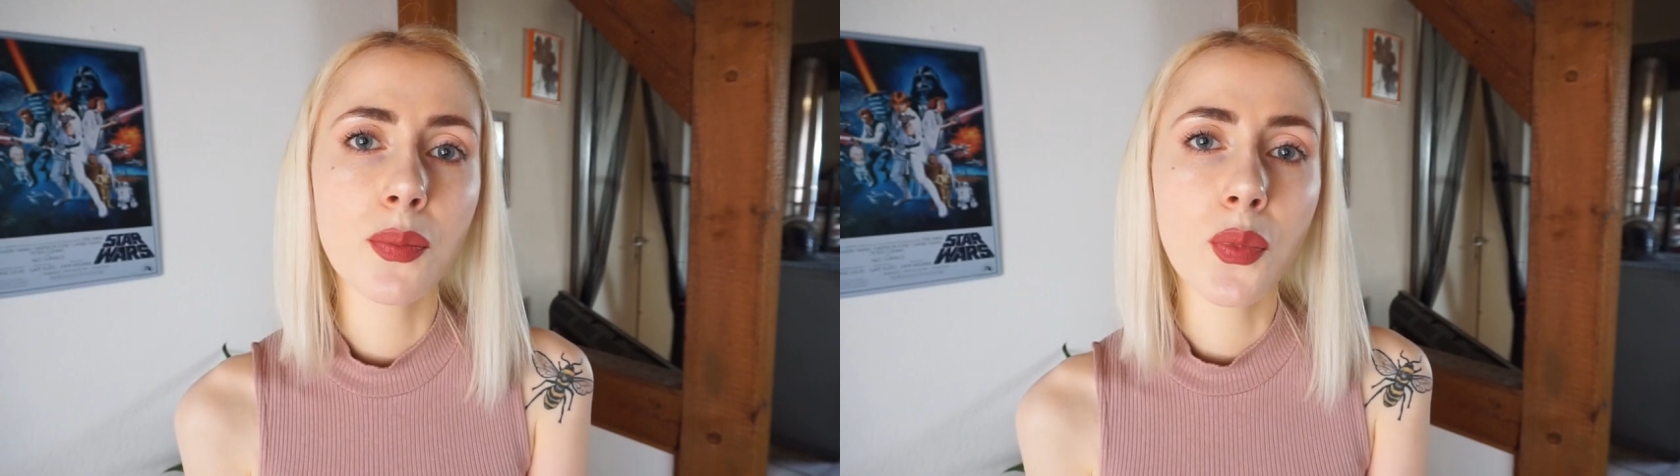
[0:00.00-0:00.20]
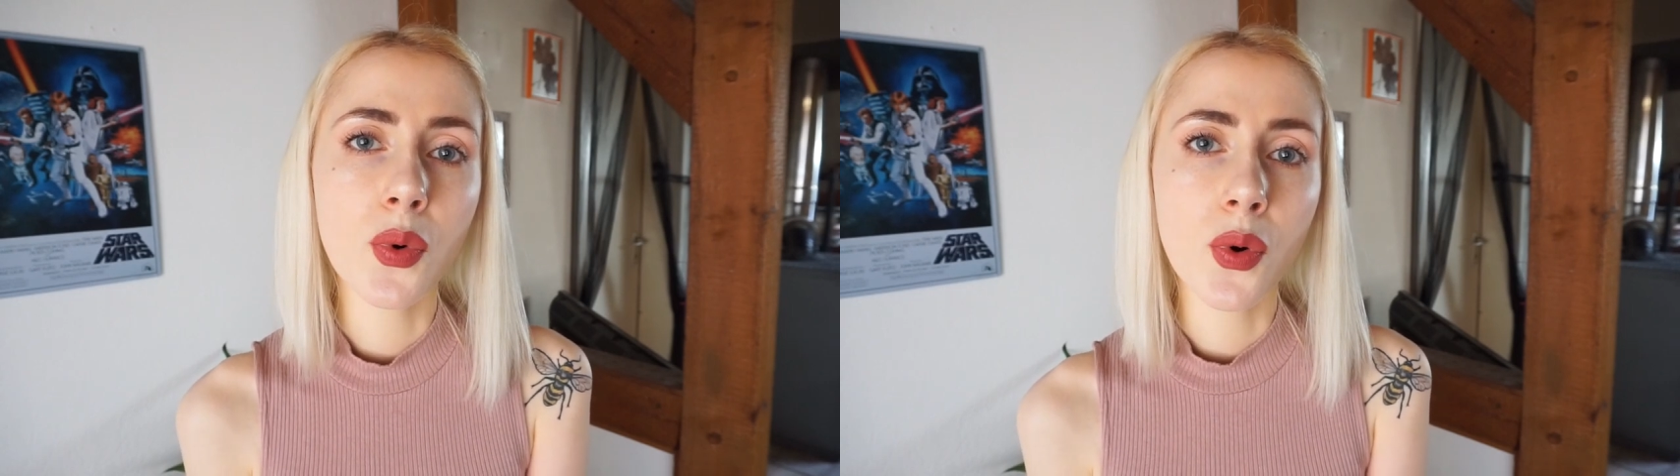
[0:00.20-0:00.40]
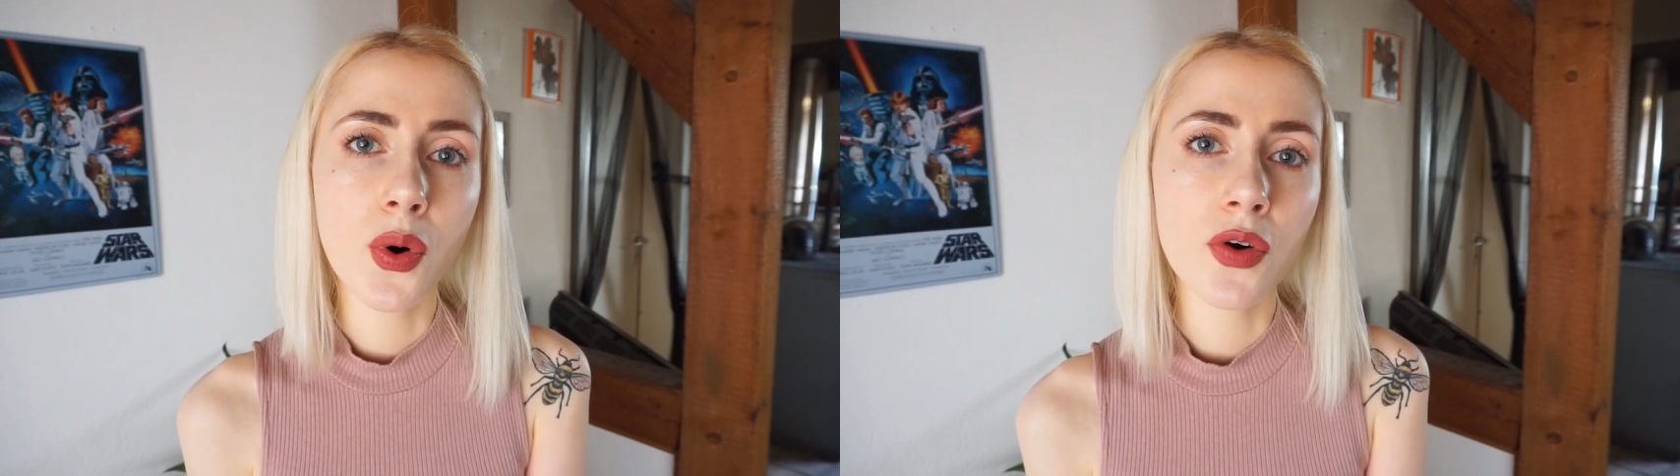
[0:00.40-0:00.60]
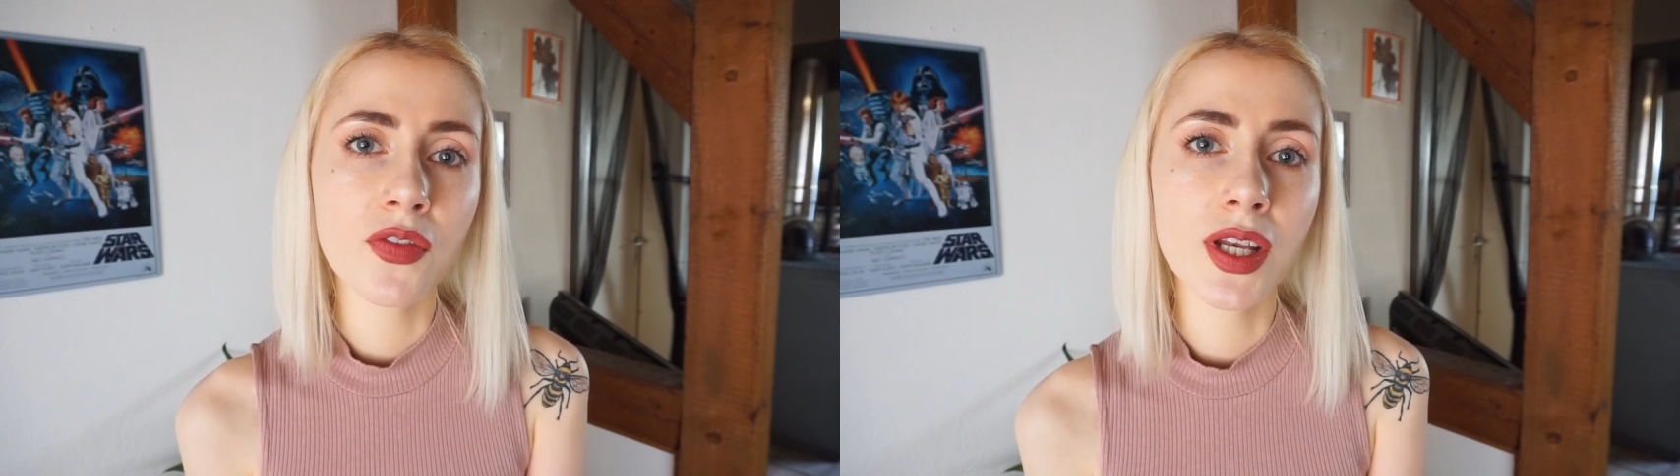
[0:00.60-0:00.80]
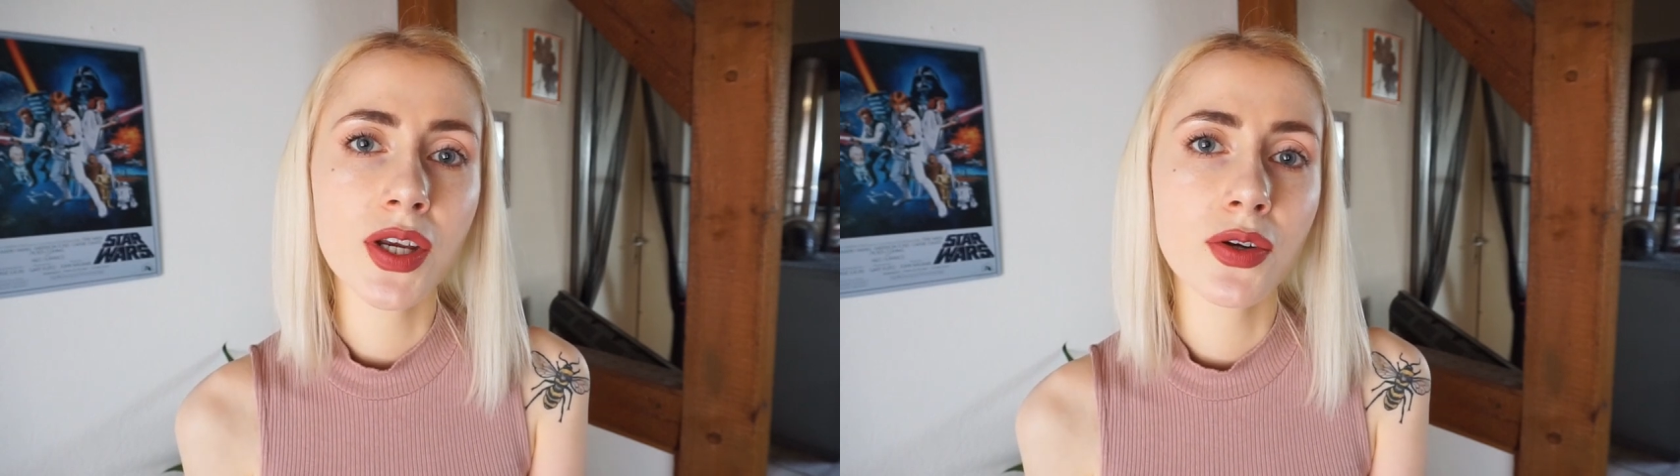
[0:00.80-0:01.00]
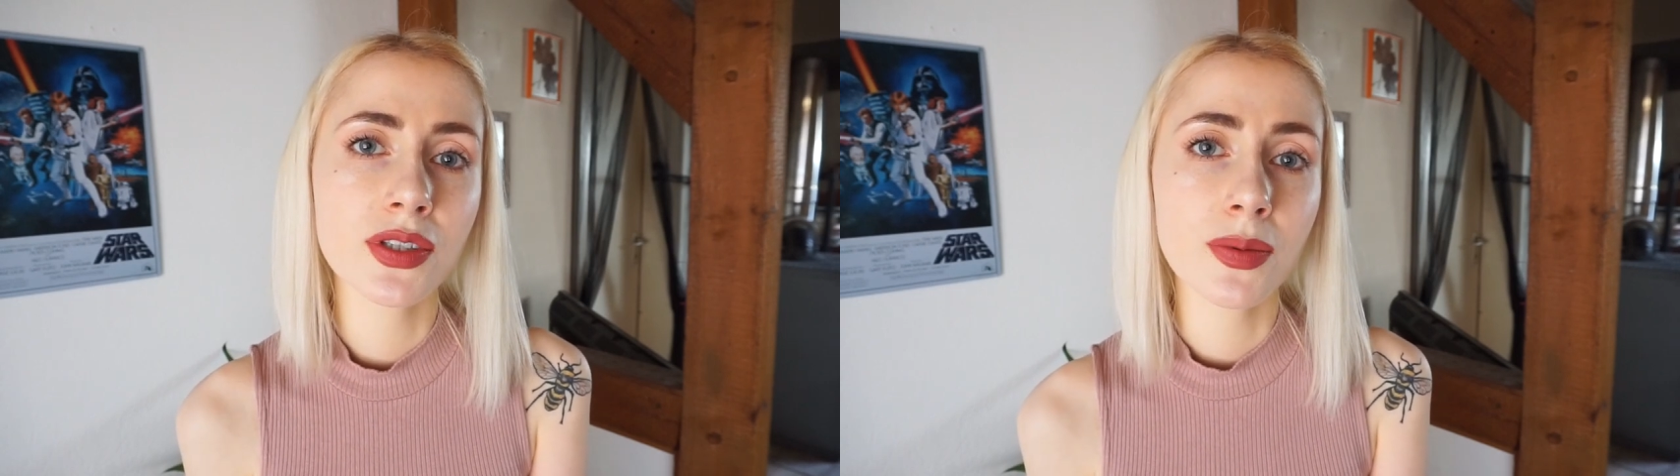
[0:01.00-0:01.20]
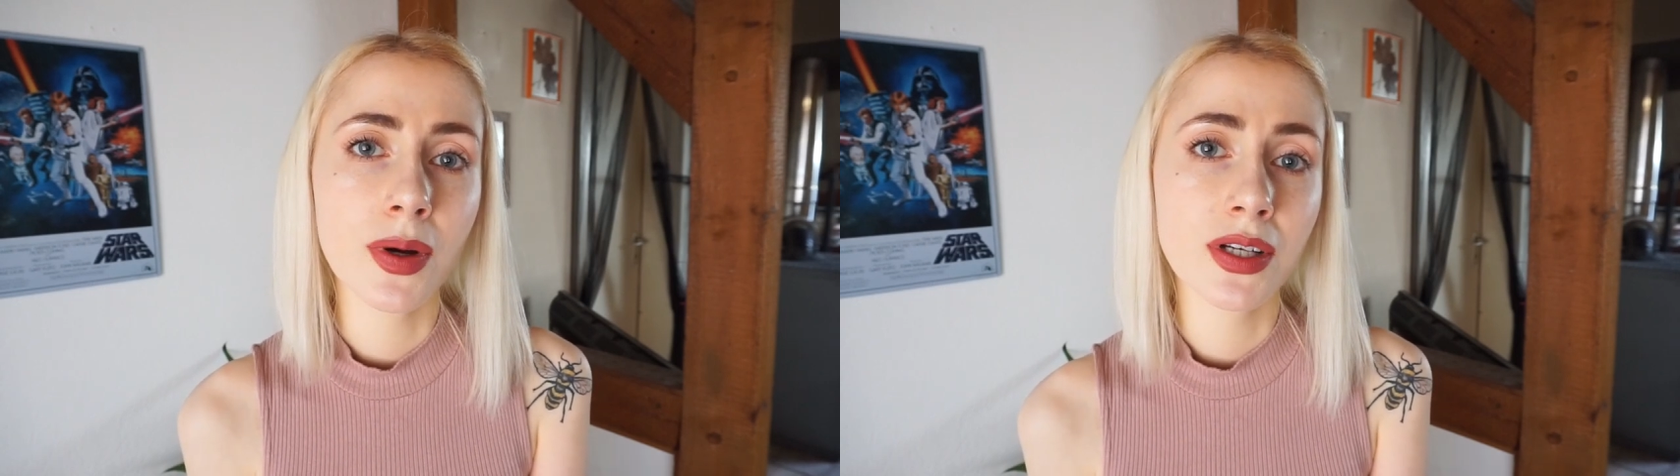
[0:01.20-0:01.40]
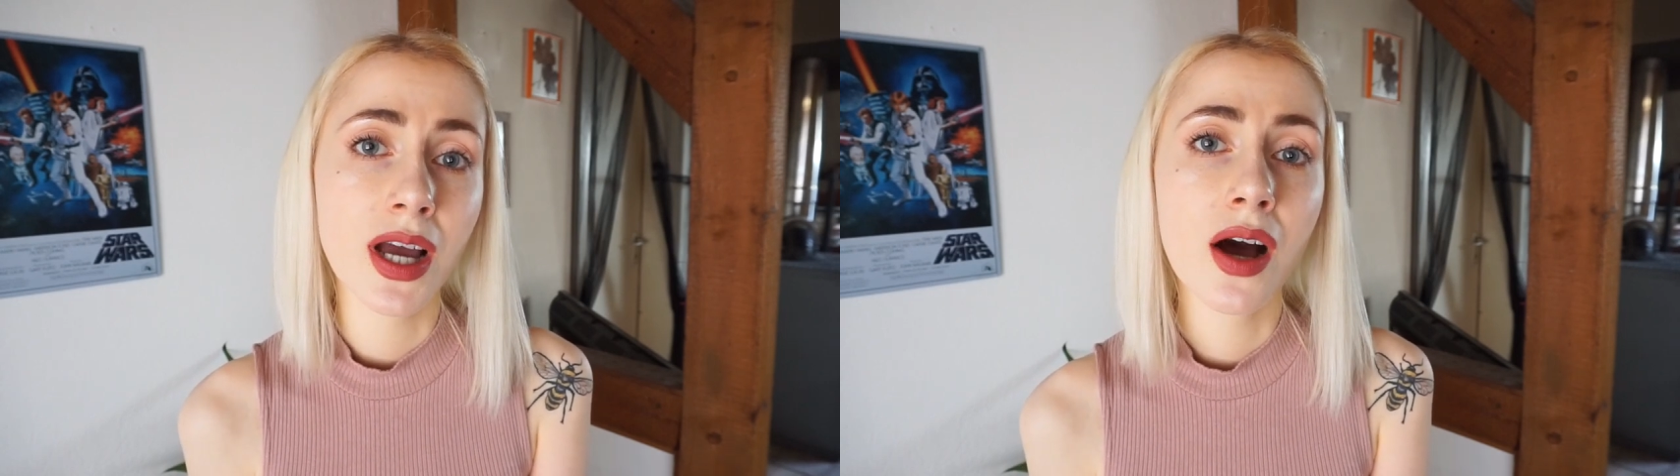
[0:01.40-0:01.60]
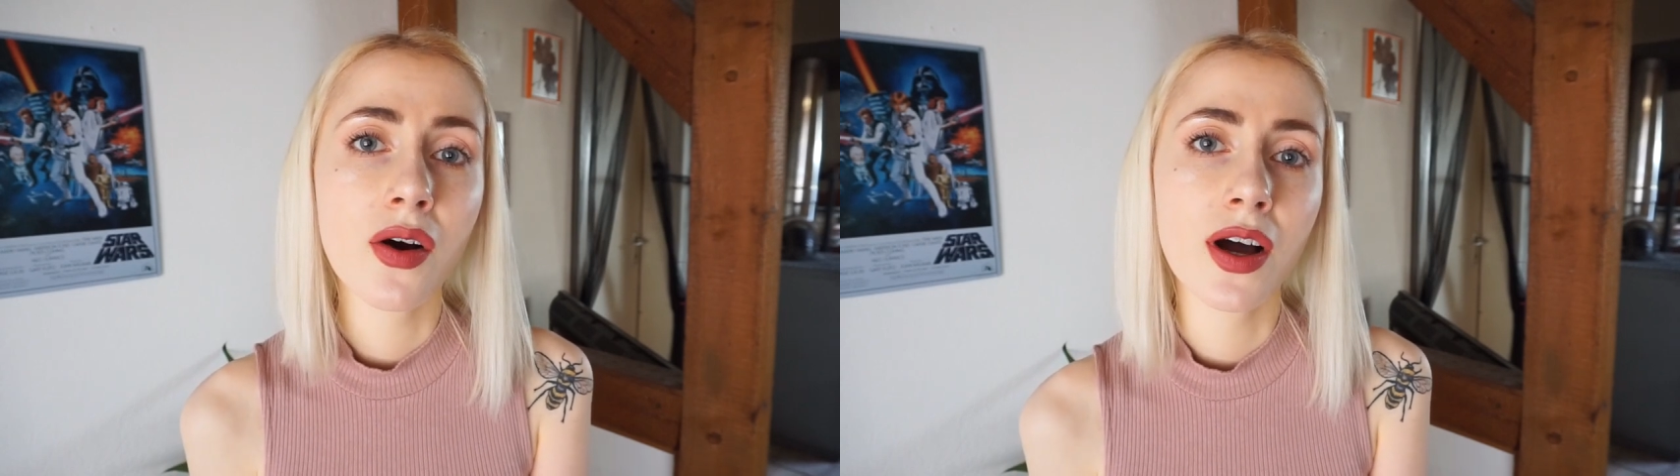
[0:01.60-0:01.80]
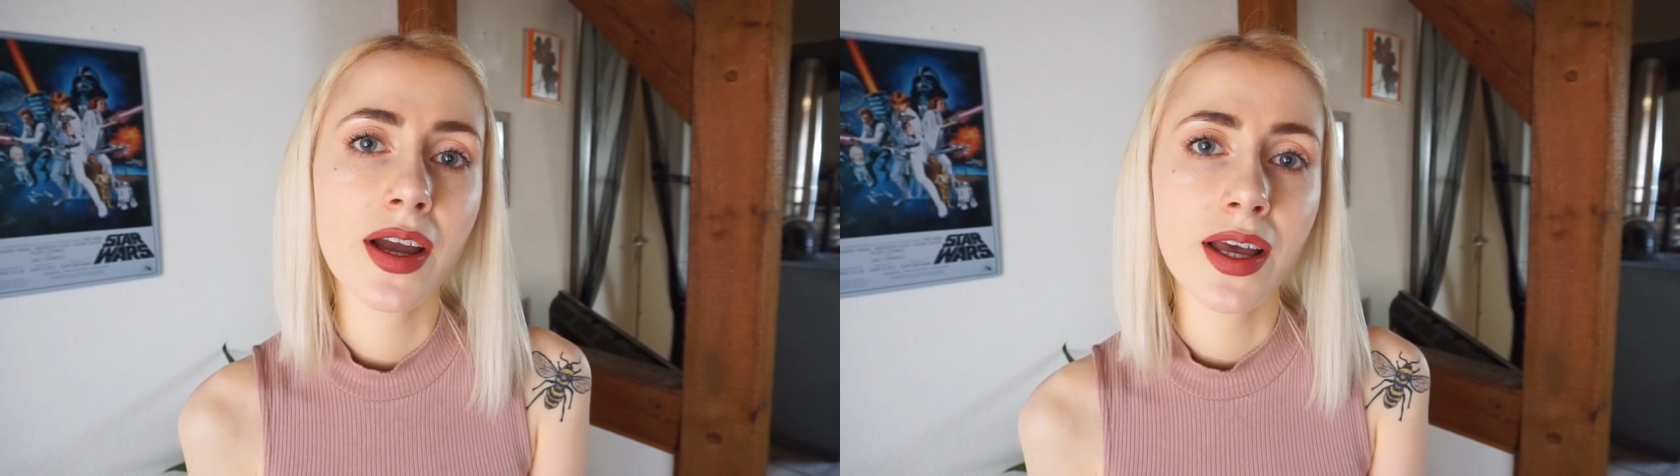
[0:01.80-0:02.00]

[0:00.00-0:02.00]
more videos about how I